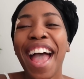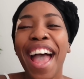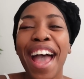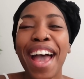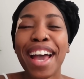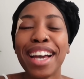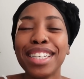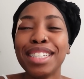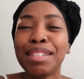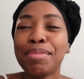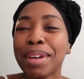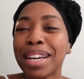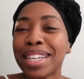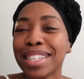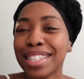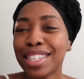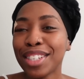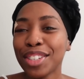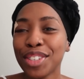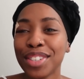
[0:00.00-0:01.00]
and my
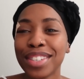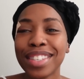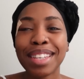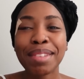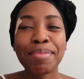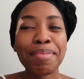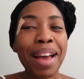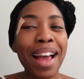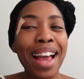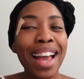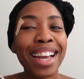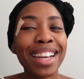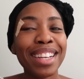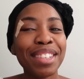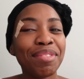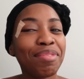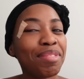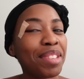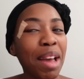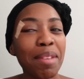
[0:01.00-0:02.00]
stitches in
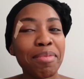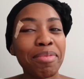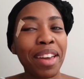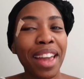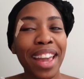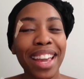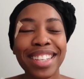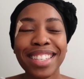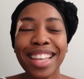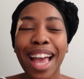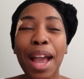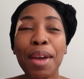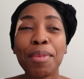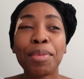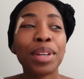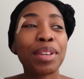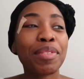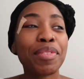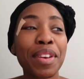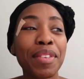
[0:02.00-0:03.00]
my damn face. I
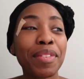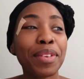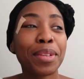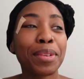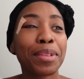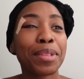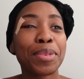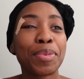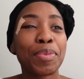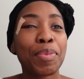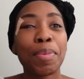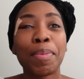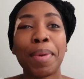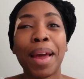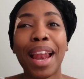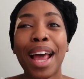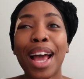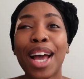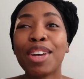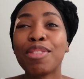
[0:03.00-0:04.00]
would have never thought this would be my
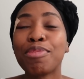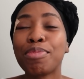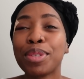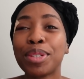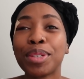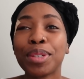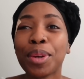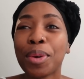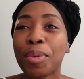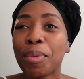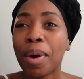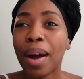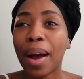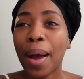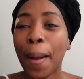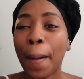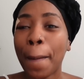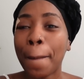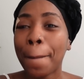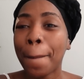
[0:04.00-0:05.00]
life, but you know
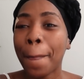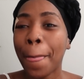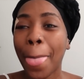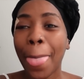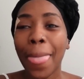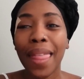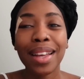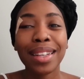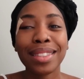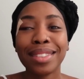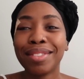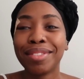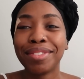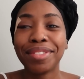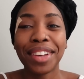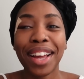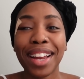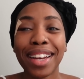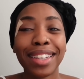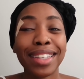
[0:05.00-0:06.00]
what,
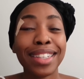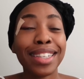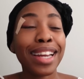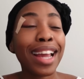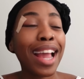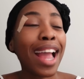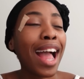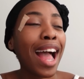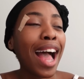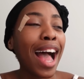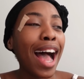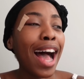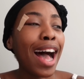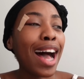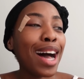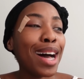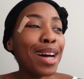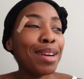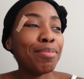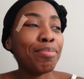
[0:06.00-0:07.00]
valid.
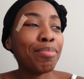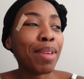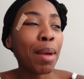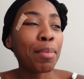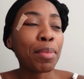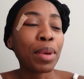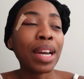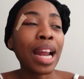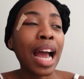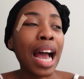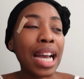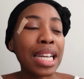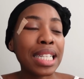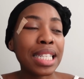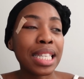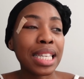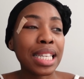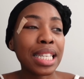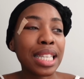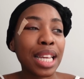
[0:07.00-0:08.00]
I'm gonna ice
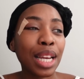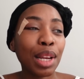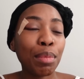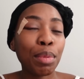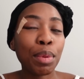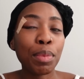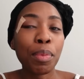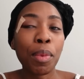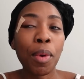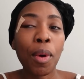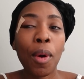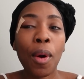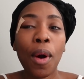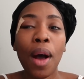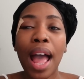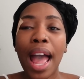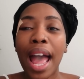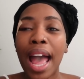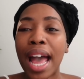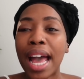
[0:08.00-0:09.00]
this a little bit
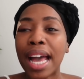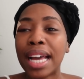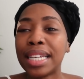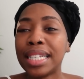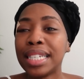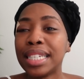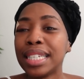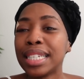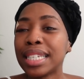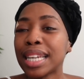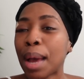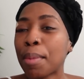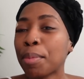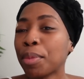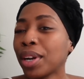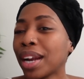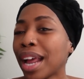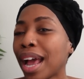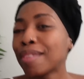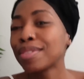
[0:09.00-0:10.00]
more, and I'm
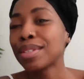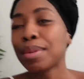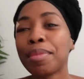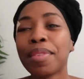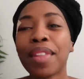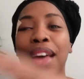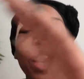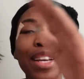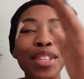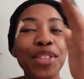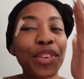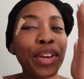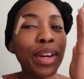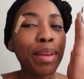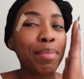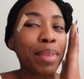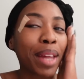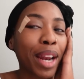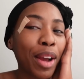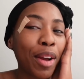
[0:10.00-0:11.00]
gonna have some of the ice
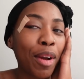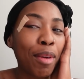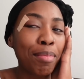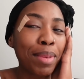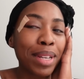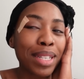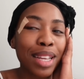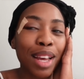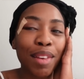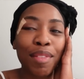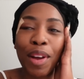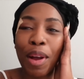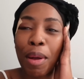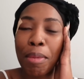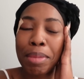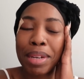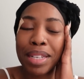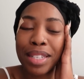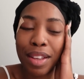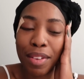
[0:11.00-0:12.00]
cream that I got
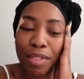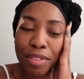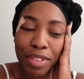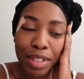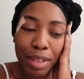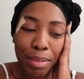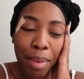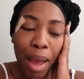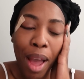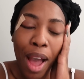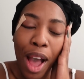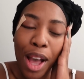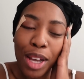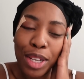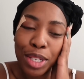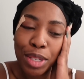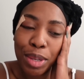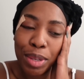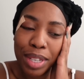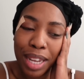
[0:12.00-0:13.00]
myself some
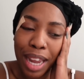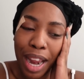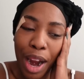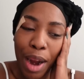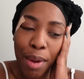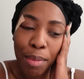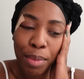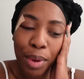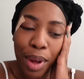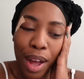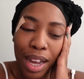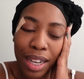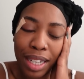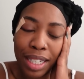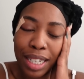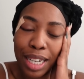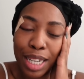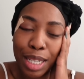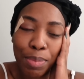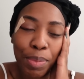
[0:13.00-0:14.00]
salted caramel
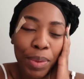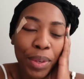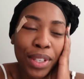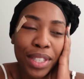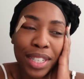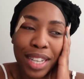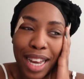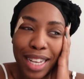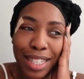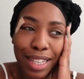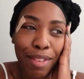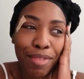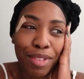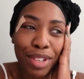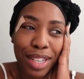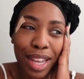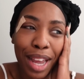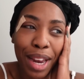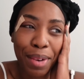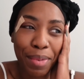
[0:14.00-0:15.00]
Haagen-Dazs, because guys, I've
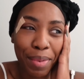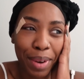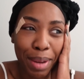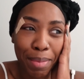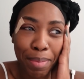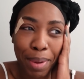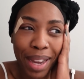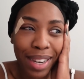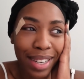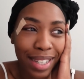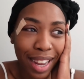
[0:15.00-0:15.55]
just had a really bad